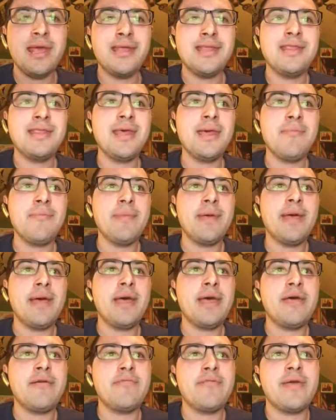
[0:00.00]
Some
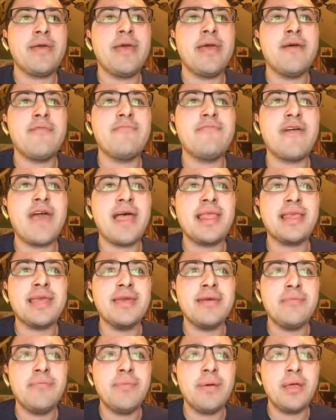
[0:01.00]
of
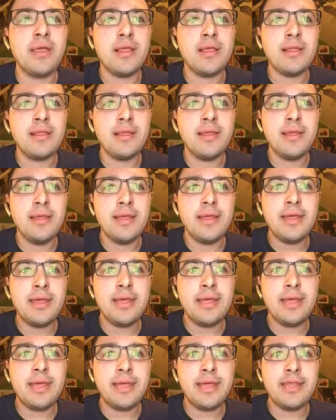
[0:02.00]
valuable
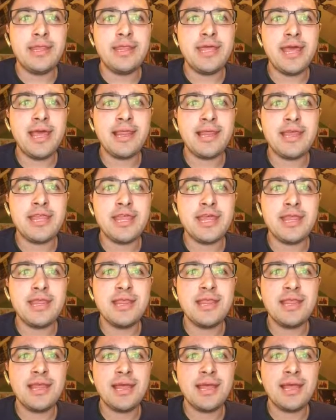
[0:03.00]

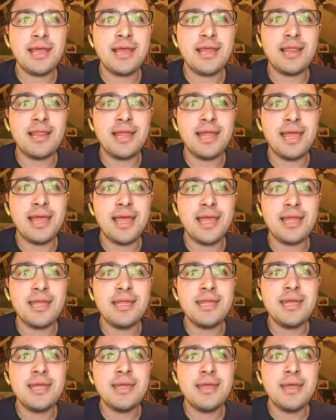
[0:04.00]
intelligence
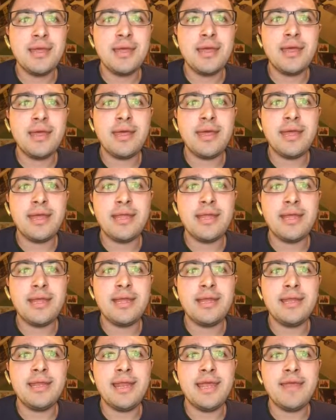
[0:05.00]
gland in
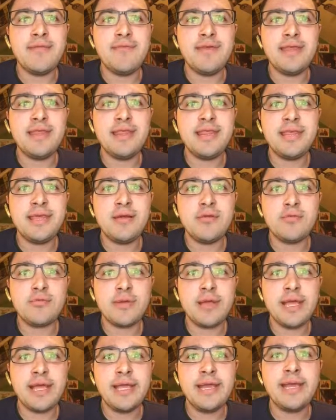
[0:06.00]
Navy SEAL
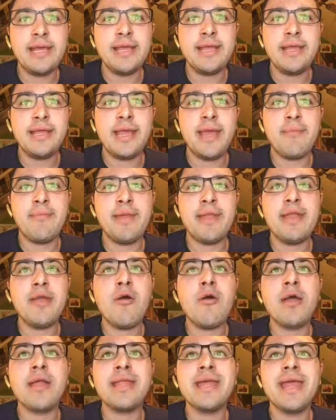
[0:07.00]
raid in Yemen
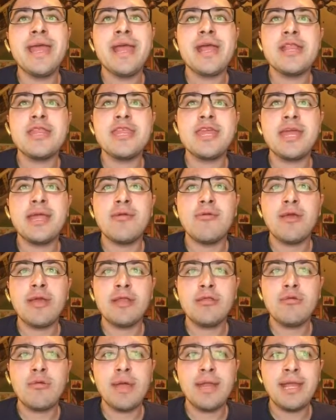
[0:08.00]
on January
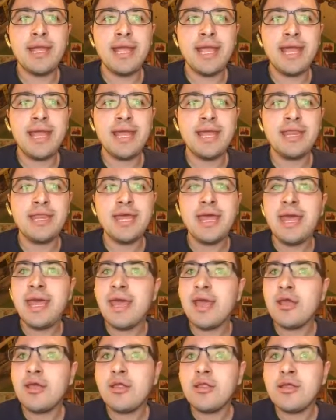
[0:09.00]
28th
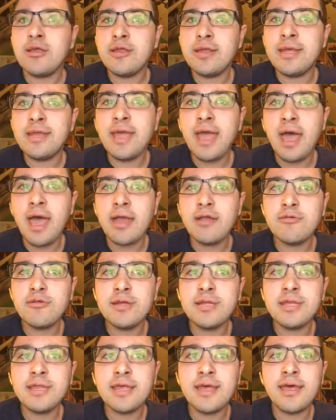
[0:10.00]
included
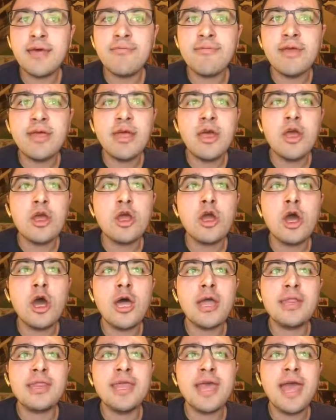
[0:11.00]
hundreds of
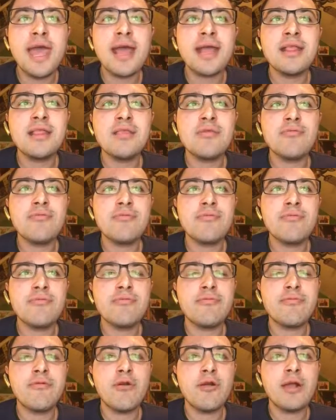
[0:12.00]
contacts
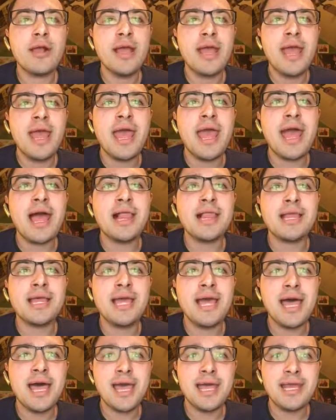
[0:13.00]
for Al
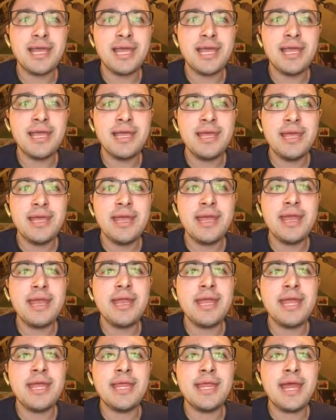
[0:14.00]
Qaeda
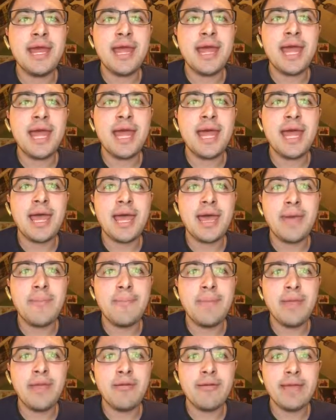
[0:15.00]
in the
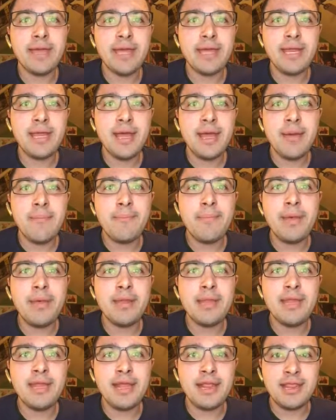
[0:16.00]
Arabian
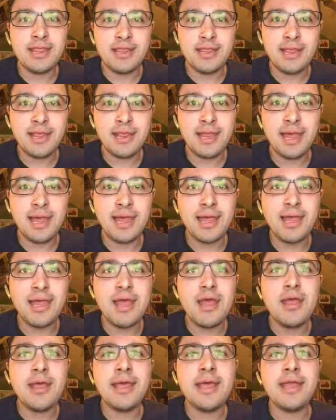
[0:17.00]
Peninsula
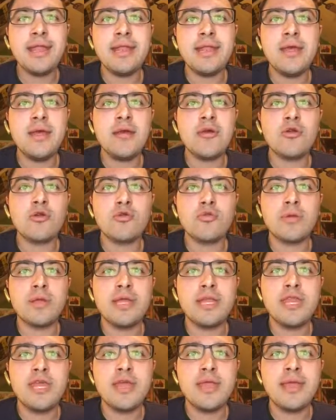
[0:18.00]
in
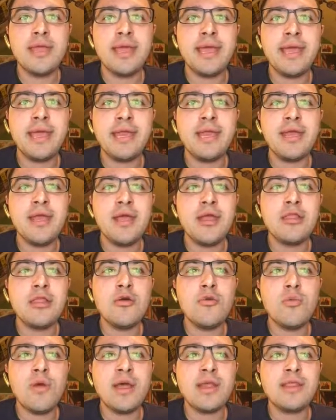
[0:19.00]
region and
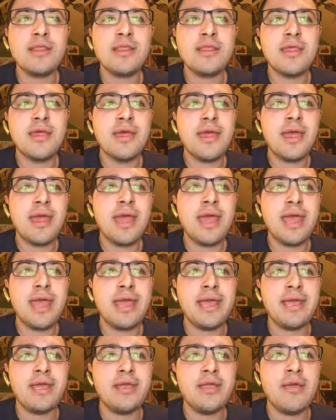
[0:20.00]
the West,
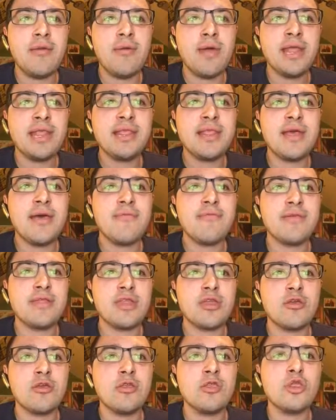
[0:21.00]
a U.S.
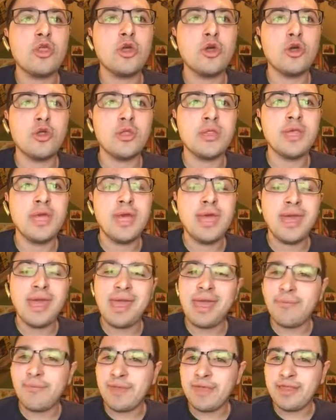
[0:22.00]
official told
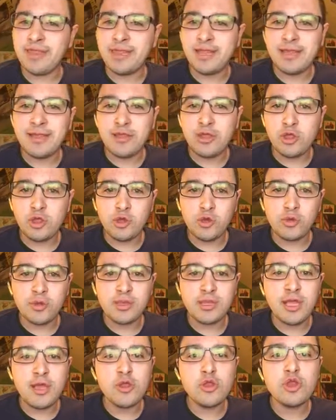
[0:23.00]
ABC
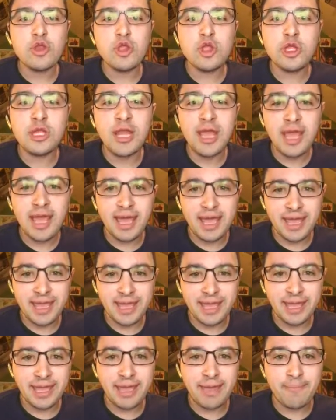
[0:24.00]
News
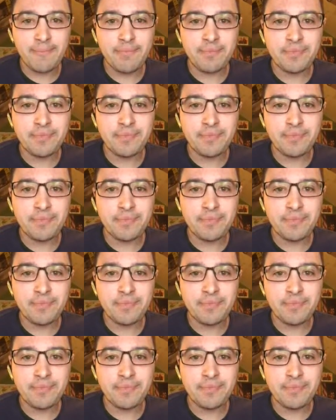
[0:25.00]
today.